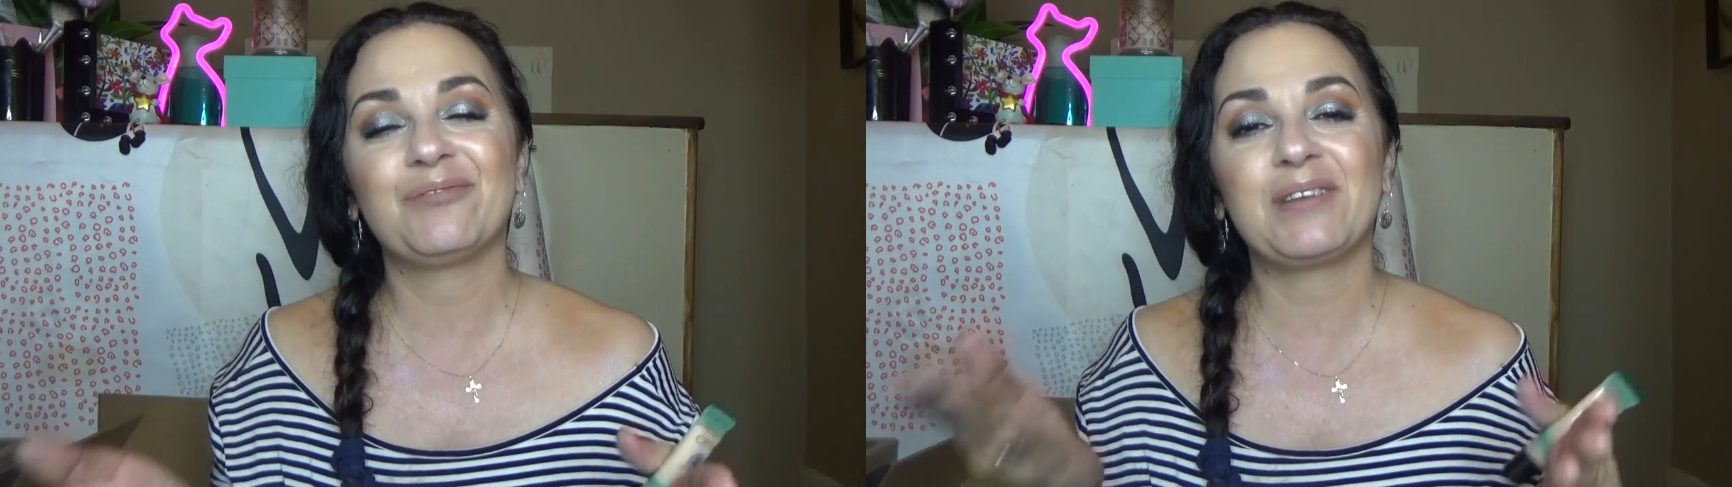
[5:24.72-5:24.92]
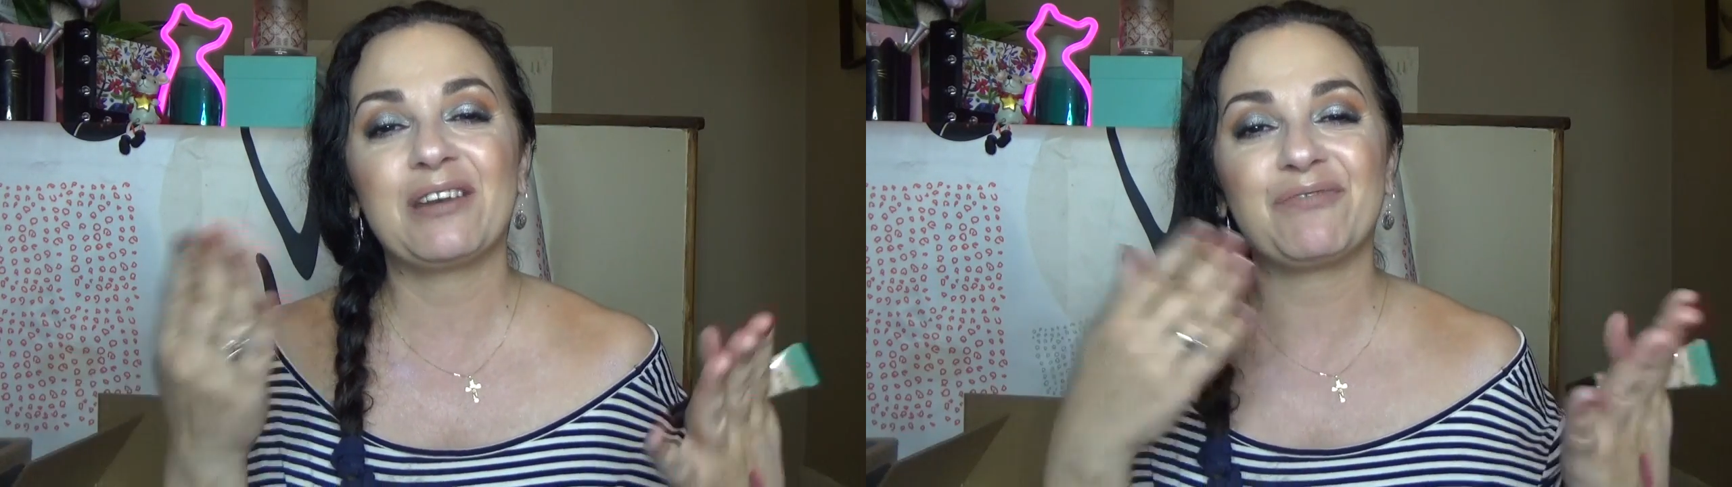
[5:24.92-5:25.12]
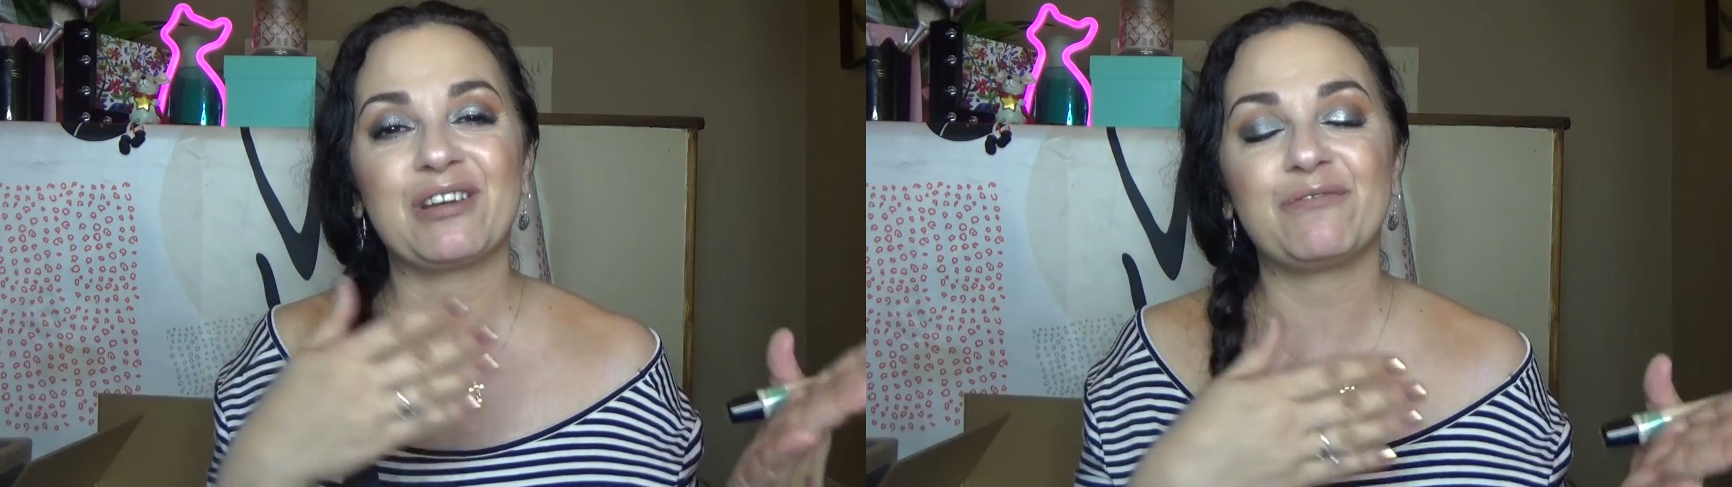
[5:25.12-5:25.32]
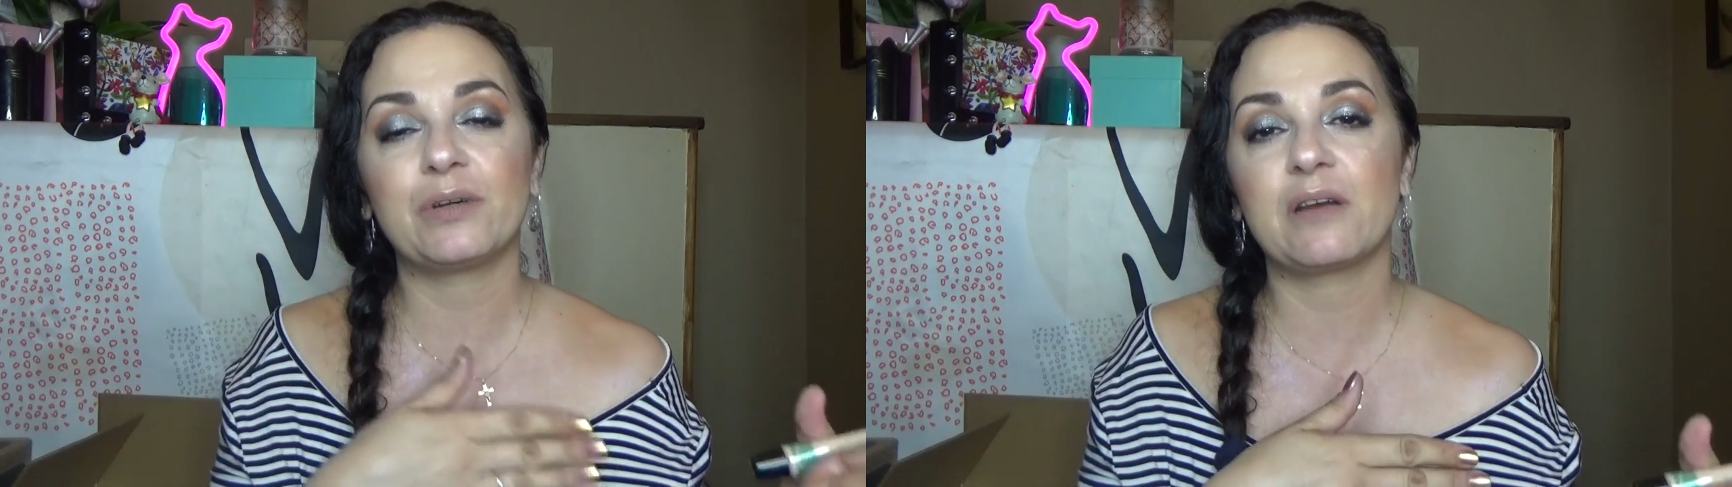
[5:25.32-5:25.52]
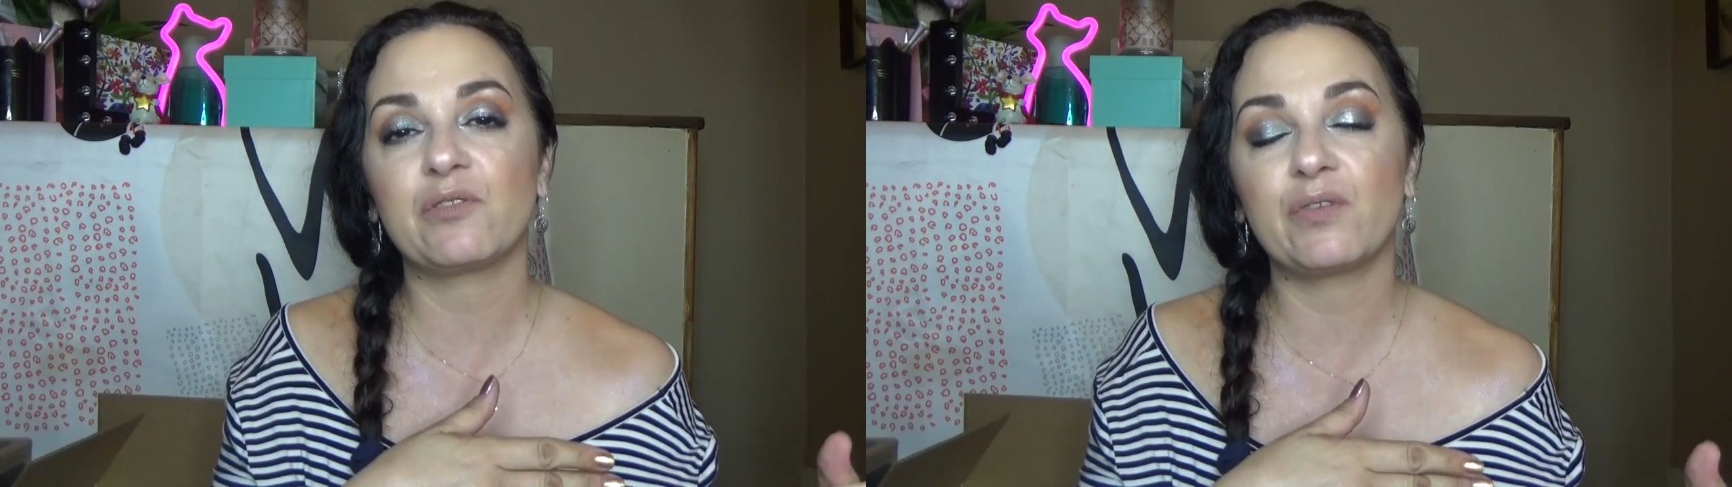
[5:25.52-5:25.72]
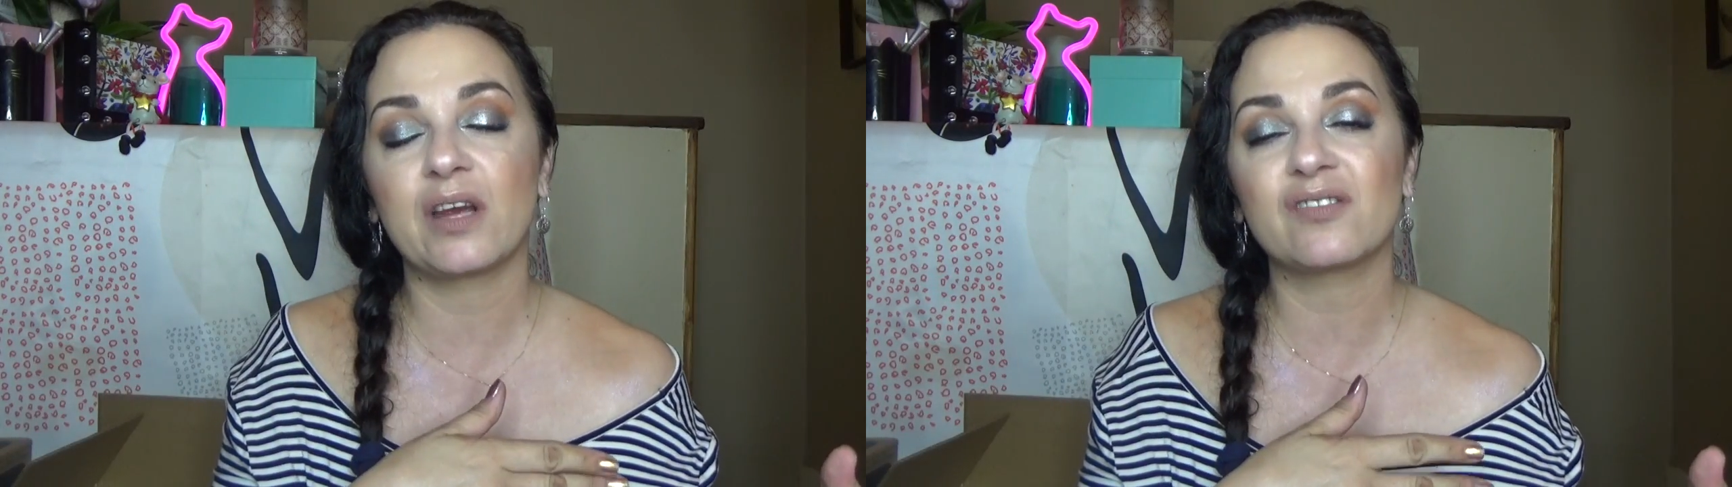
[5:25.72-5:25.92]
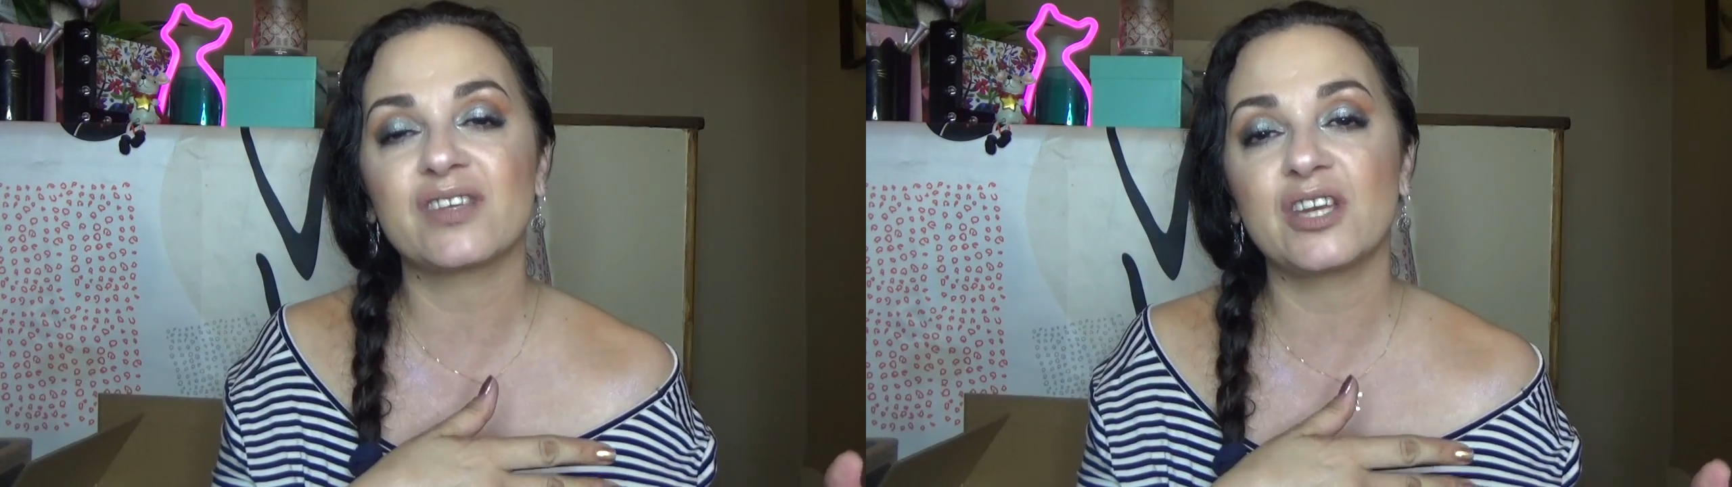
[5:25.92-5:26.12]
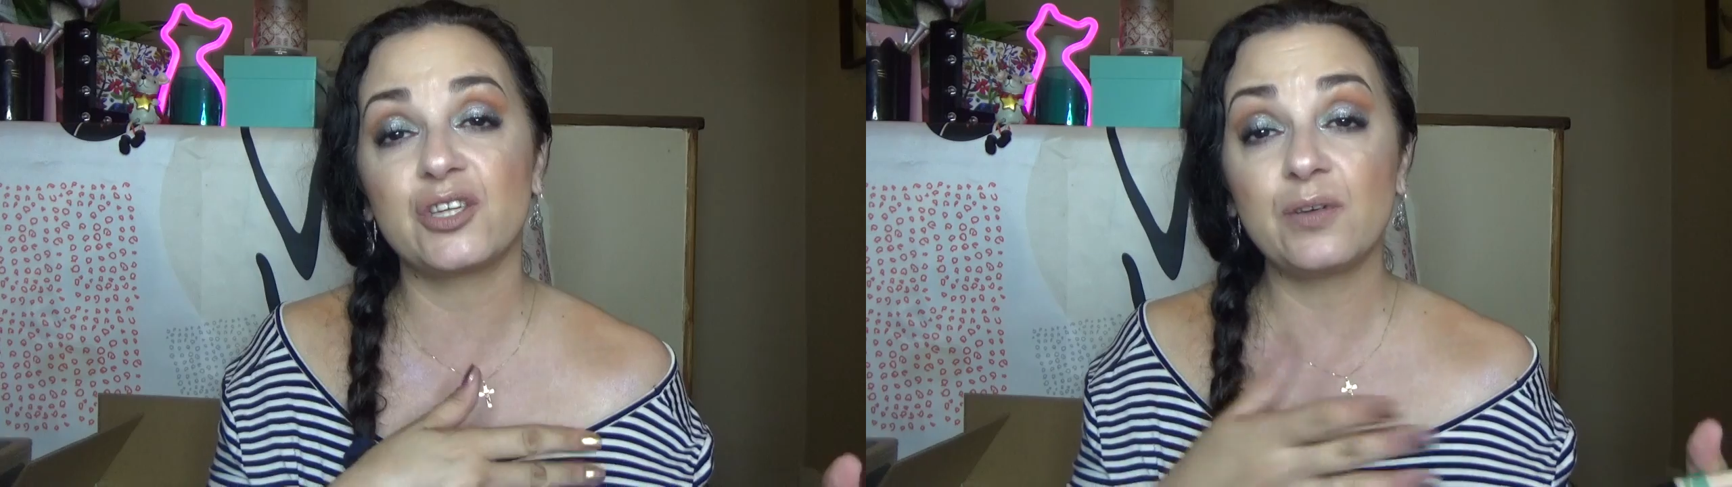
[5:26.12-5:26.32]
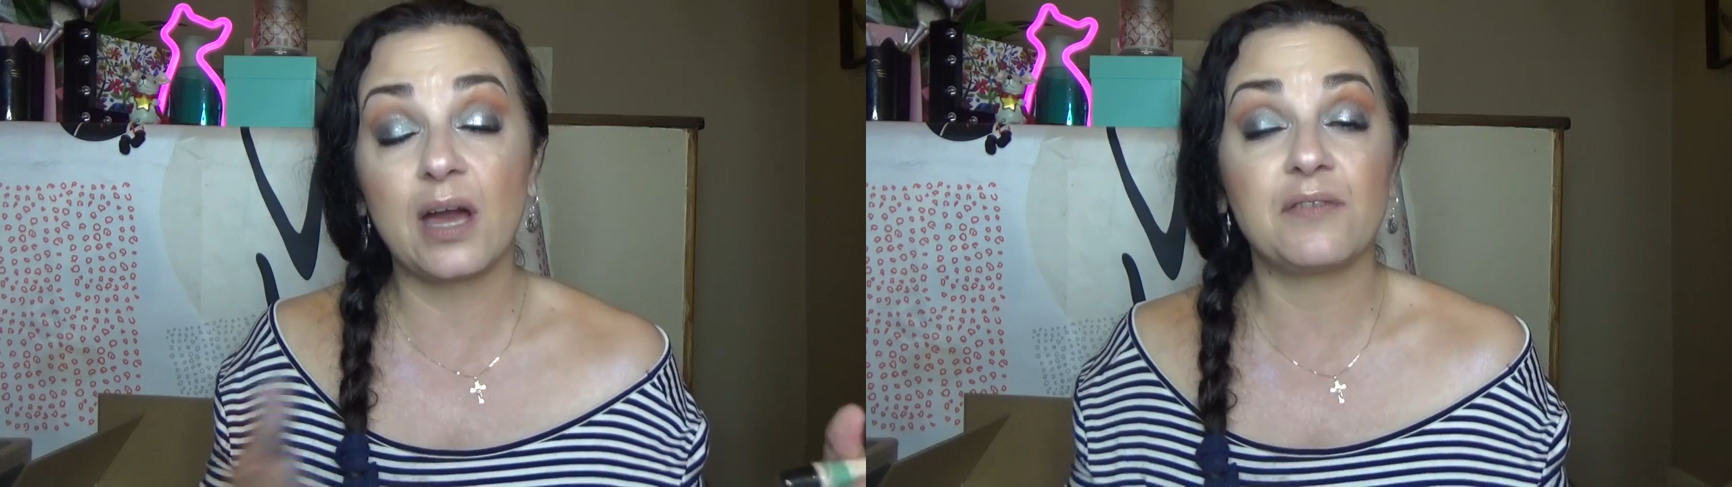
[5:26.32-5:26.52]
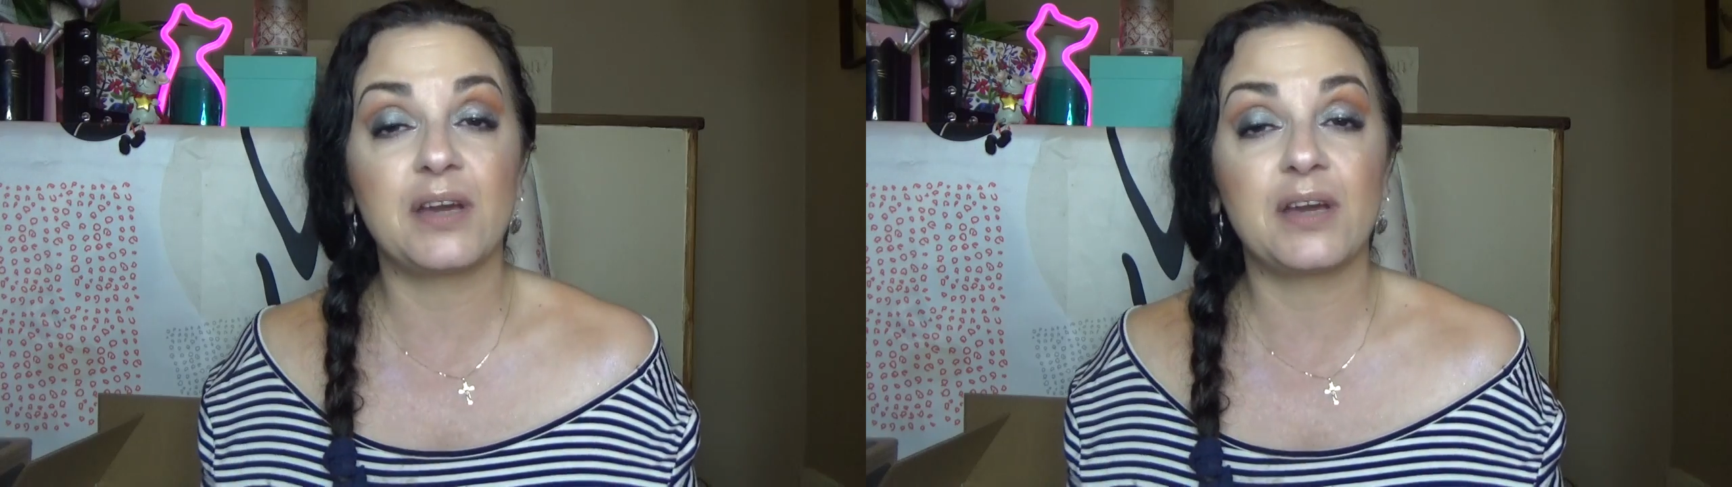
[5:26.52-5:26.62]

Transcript: get rid of whatever wrinkles I do have